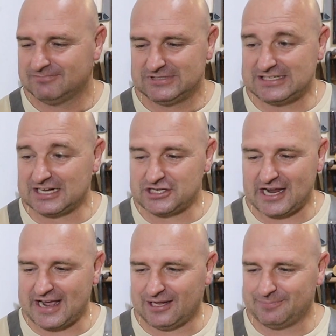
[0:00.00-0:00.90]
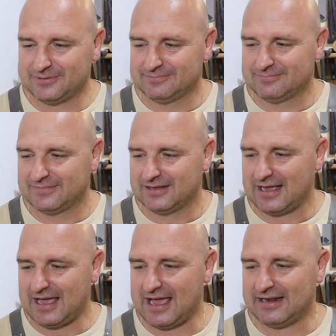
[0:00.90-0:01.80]
such a help.
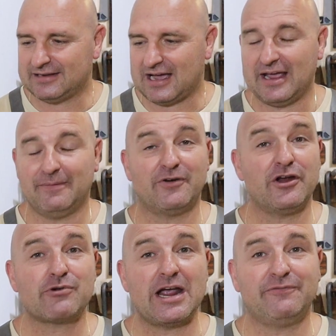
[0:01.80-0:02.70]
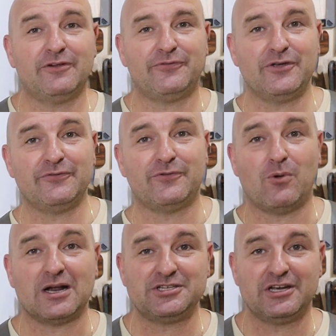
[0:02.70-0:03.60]
And I am very grateful for you for
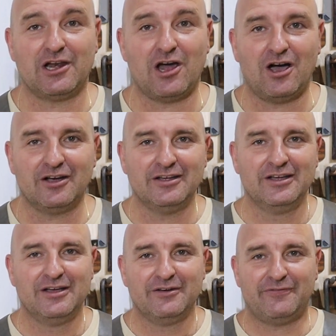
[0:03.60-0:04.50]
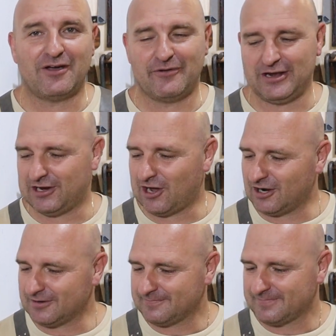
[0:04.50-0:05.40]
watching along, following
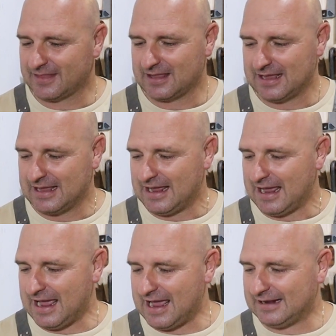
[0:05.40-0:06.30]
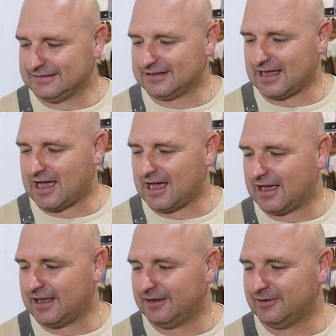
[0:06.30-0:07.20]
along. And
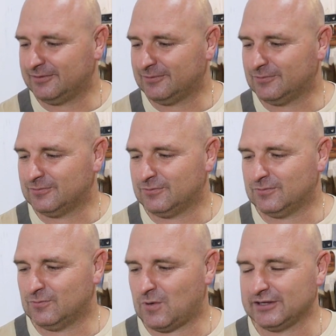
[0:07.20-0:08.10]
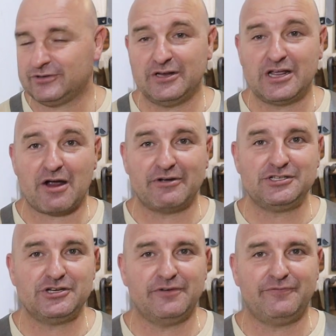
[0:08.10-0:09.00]
I want to
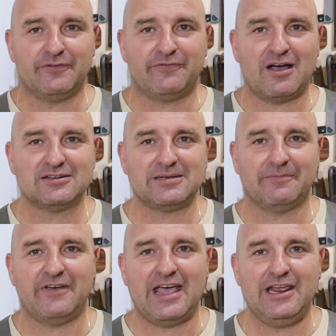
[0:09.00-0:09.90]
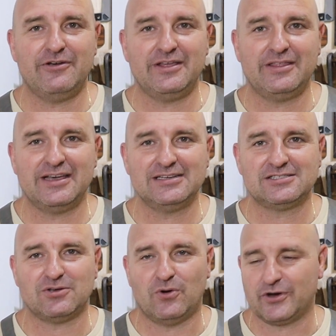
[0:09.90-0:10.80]
encourage you, if you found some value in
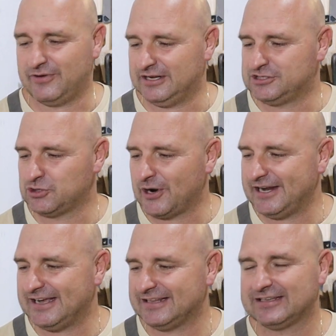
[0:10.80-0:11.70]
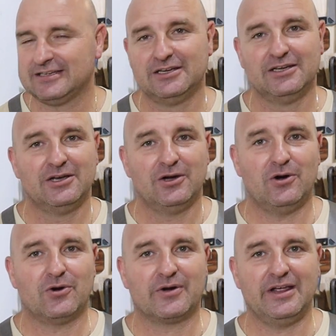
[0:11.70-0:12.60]
this, or you enjoyed it,
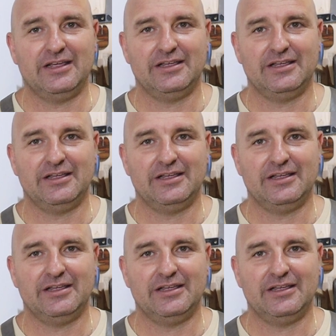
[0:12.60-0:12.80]
or